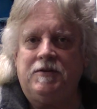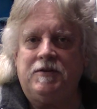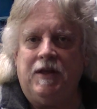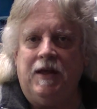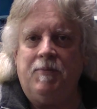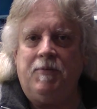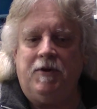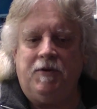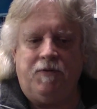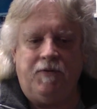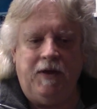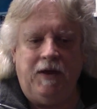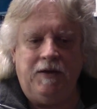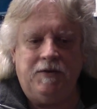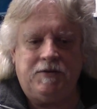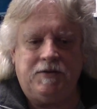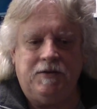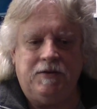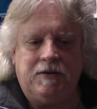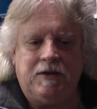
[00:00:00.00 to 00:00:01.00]
slap in the
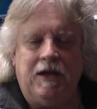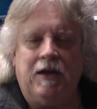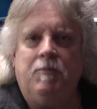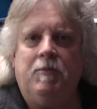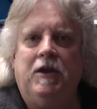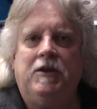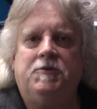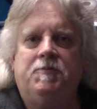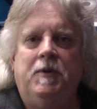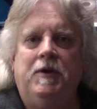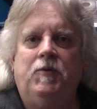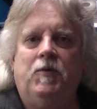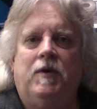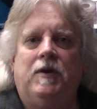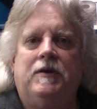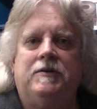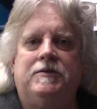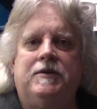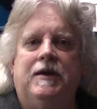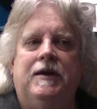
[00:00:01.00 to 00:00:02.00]
face that kind of makes me
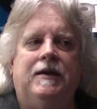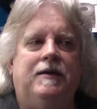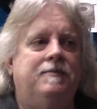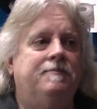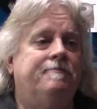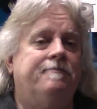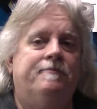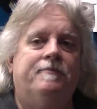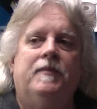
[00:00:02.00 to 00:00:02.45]
want to say,